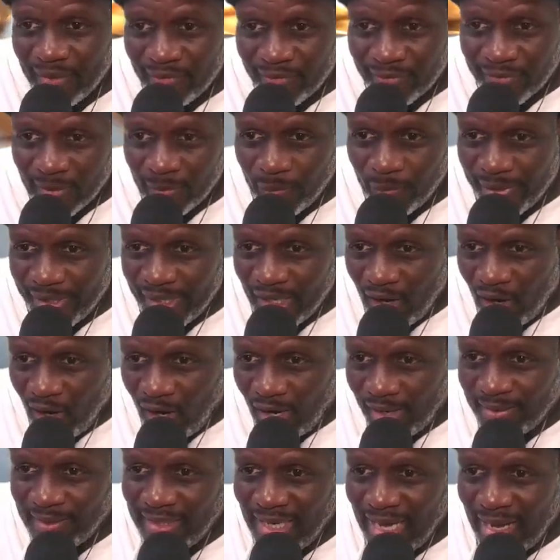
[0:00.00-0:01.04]
from where the
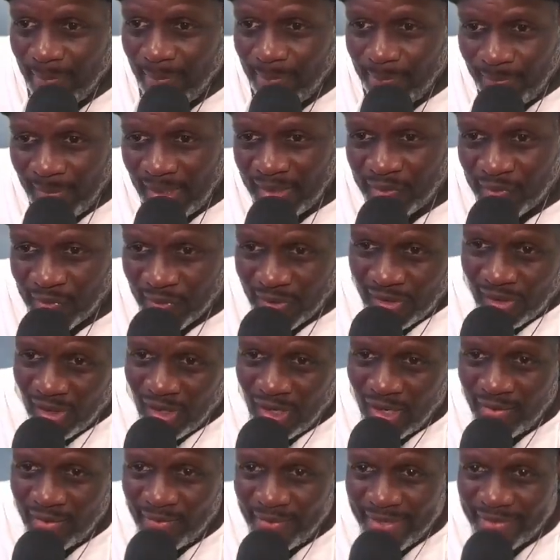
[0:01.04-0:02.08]
hardtop meets the
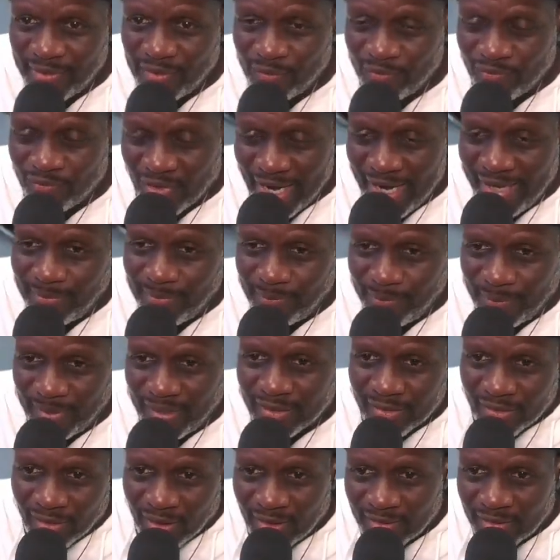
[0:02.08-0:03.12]
car, that's right,
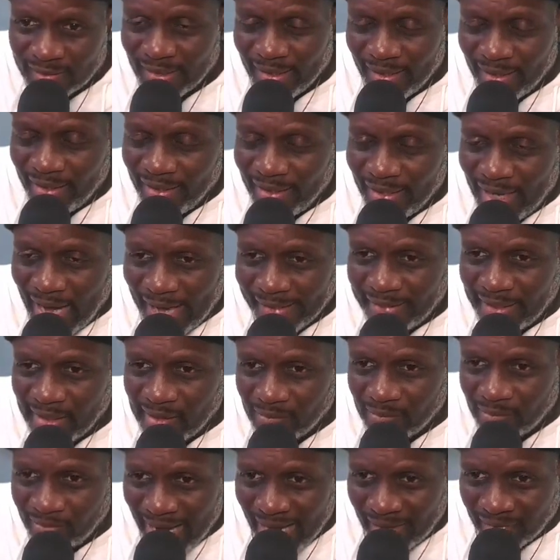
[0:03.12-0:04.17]
because I
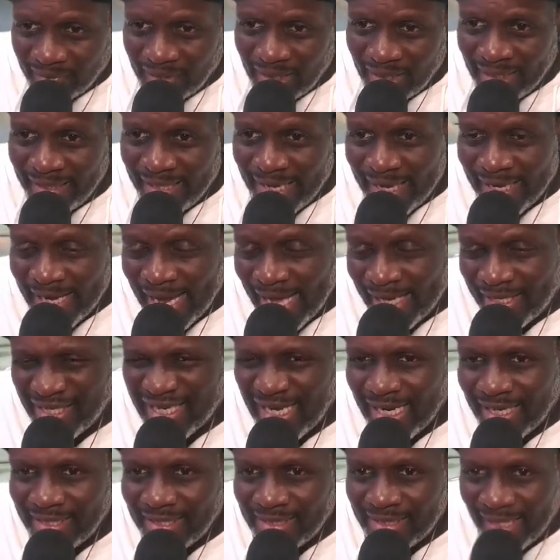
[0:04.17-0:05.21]
didn't mount it yet. I just
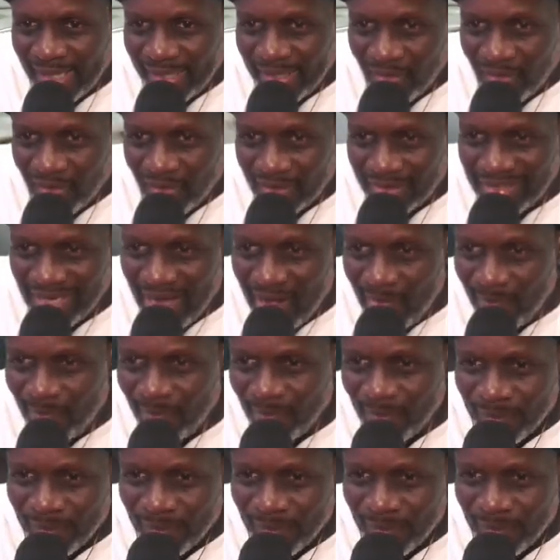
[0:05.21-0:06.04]
kind of set it on top